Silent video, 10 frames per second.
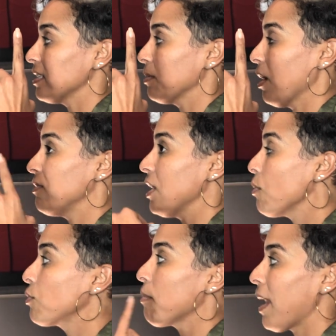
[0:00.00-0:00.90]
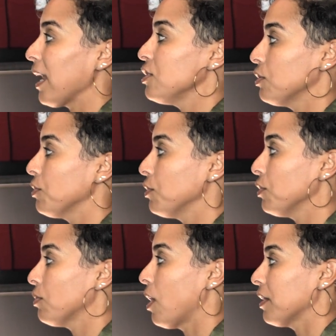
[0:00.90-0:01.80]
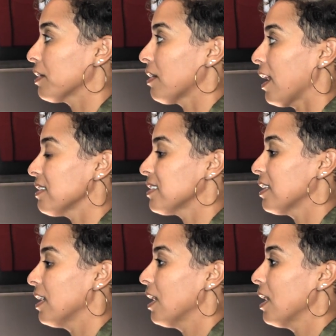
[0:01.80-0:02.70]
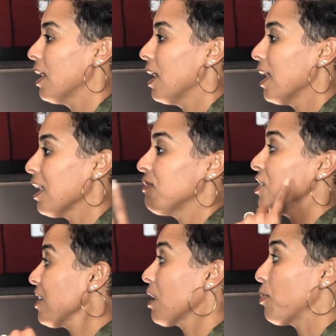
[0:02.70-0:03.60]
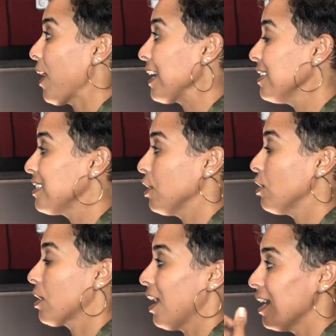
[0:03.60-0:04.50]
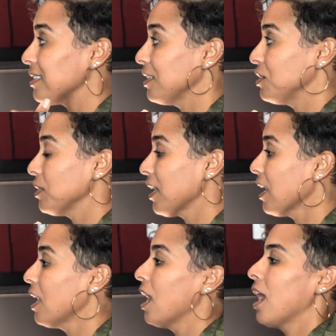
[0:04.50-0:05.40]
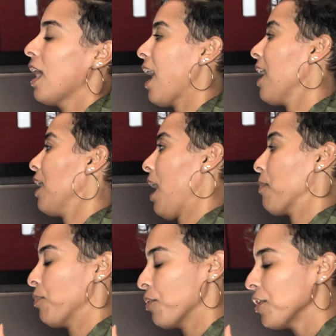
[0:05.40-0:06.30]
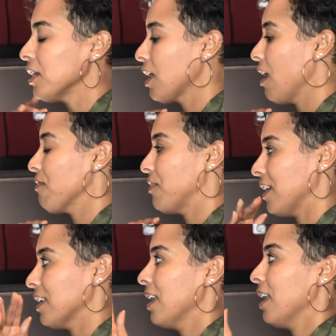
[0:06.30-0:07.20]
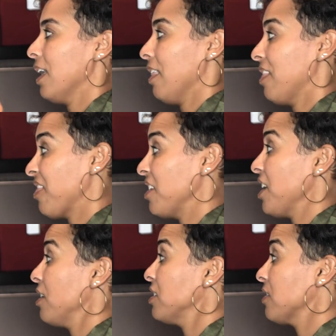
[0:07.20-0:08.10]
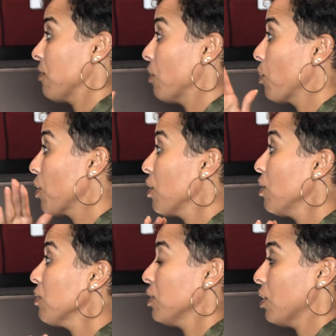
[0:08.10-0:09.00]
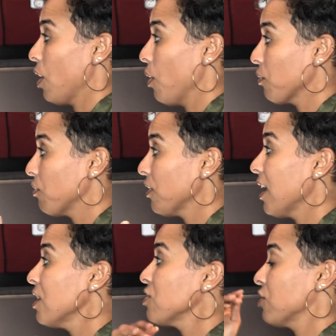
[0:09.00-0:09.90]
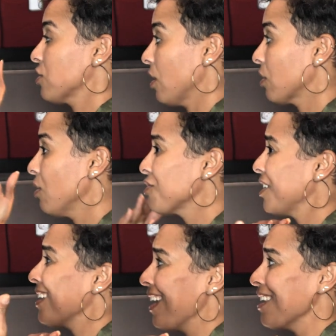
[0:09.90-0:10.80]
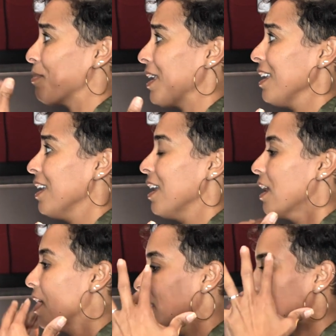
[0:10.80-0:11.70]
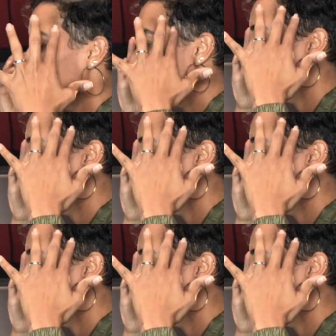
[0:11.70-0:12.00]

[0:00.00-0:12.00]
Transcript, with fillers: things mm-hmm. above, to help remind you of who you are in Christ? Mm -hmm. If there's not a practice that you're constantly doing that, I, I'm pretty confident that the narratives of the world, your own flesh, and just our culture and the enemy, mm-hmm.